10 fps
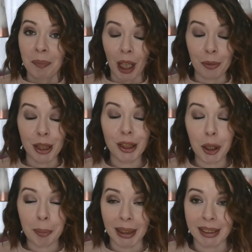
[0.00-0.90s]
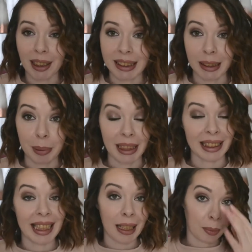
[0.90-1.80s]
I was super excited because
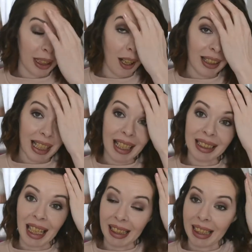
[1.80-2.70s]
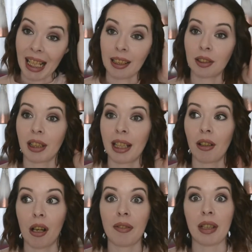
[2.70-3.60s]
again, we can't get Yankee Candle
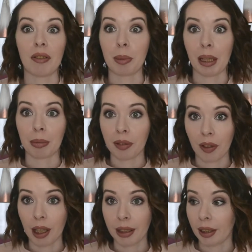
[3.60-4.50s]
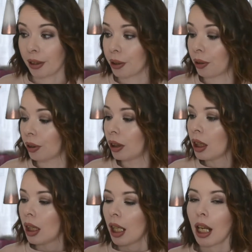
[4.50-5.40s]
here. I've never been able to find it at all.
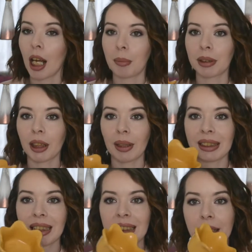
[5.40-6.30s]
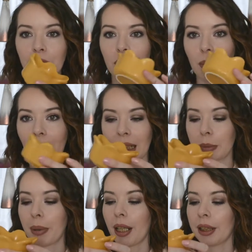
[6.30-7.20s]
Um, so it's this little
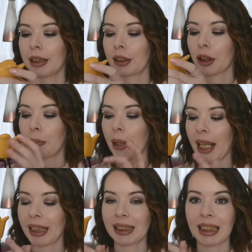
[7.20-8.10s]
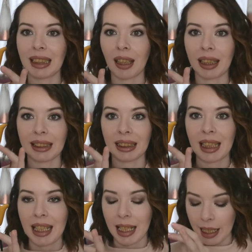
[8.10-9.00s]
wax burner, so you put a tea light
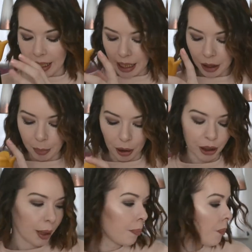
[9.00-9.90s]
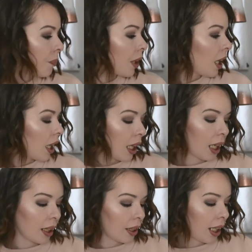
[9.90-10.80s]
here in the bottom.
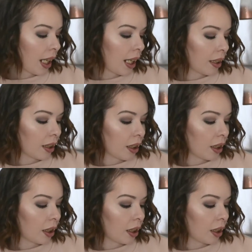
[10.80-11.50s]
And then um,